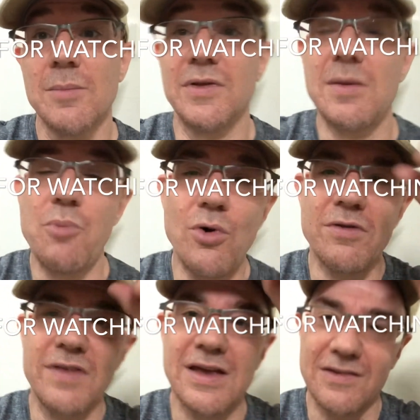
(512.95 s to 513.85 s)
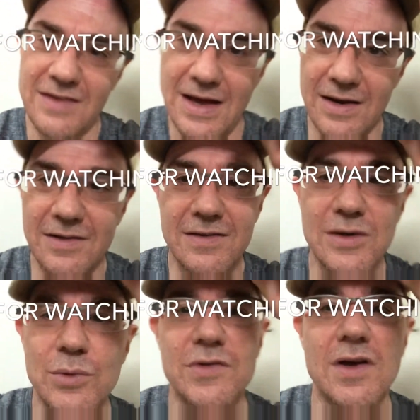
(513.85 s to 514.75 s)
But the important thing is that
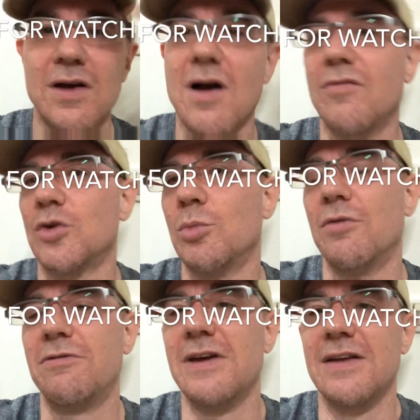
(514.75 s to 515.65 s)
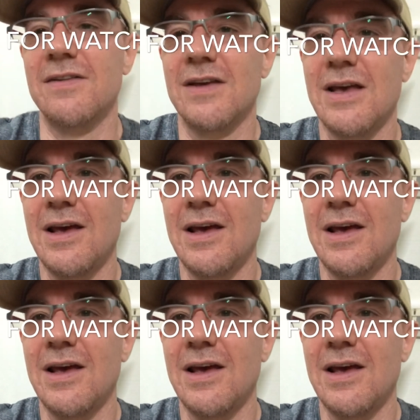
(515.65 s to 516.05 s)
it was a comfortable fit